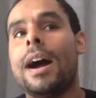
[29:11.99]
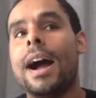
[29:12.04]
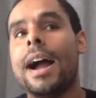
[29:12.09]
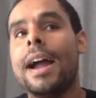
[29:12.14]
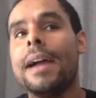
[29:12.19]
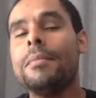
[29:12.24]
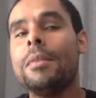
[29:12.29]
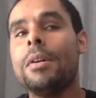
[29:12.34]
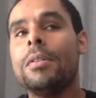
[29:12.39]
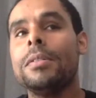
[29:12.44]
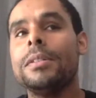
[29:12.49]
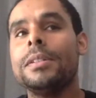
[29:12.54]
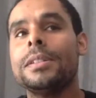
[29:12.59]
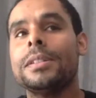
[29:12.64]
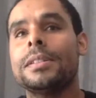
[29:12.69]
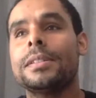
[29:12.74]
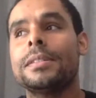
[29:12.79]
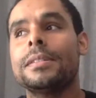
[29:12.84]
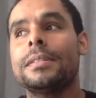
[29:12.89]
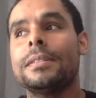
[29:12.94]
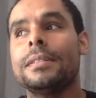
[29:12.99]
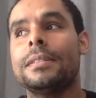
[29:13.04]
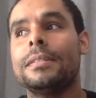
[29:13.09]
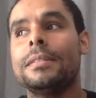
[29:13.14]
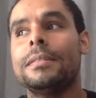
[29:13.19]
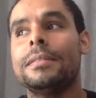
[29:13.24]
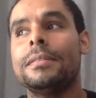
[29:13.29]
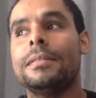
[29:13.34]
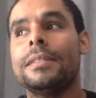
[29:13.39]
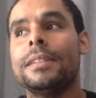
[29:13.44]
i'm always
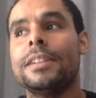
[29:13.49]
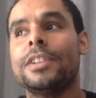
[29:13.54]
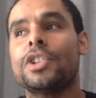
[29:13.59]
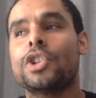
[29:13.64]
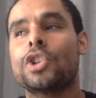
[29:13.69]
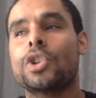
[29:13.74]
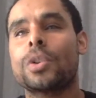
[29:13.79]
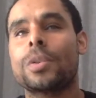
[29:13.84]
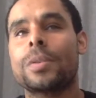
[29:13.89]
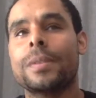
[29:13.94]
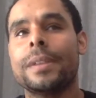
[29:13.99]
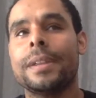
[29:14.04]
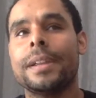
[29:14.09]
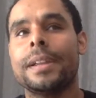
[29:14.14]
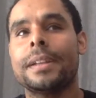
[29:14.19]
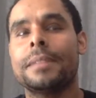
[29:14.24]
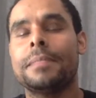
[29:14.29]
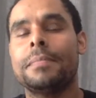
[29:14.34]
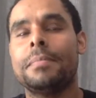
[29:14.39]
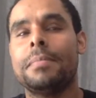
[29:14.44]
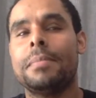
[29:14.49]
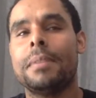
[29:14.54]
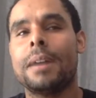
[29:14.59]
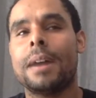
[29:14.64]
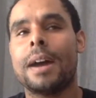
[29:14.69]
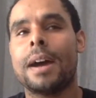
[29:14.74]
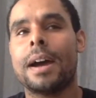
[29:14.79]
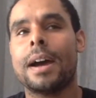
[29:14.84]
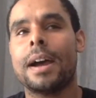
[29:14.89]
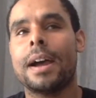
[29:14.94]
intrigued
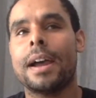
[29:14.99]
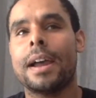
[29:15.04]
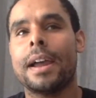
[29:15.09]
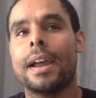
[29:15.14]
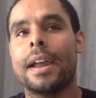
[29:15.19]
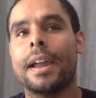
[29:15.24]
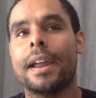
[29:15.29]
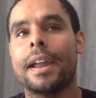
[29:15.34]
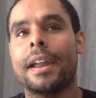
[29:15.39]
by